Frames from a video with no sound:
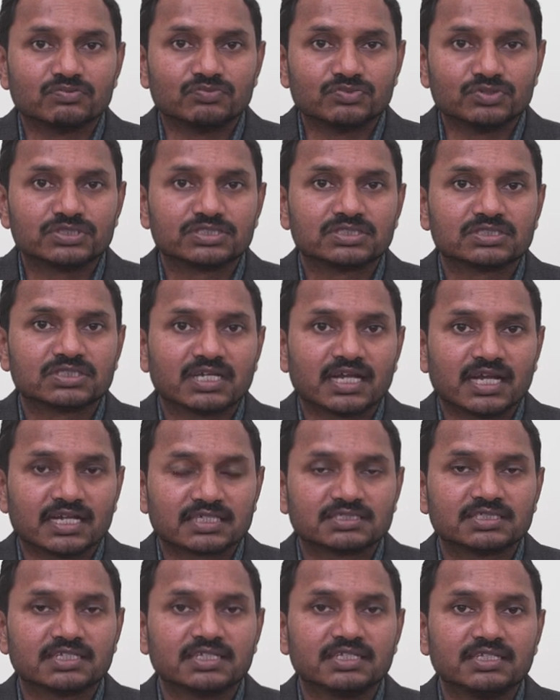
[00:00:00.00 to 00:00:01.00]
which
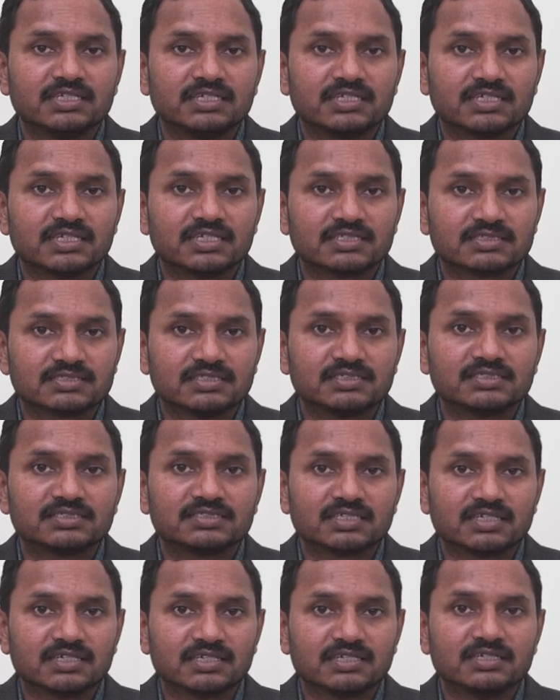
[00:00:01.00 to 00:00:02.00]
actually
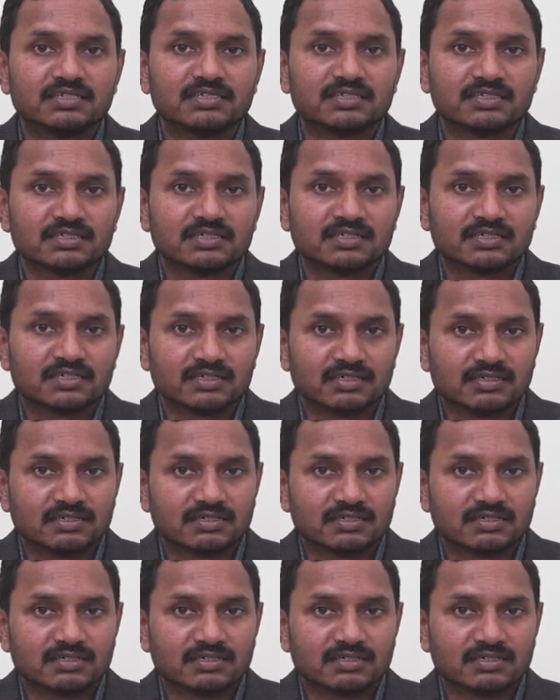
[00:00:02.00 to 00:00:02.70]
essentially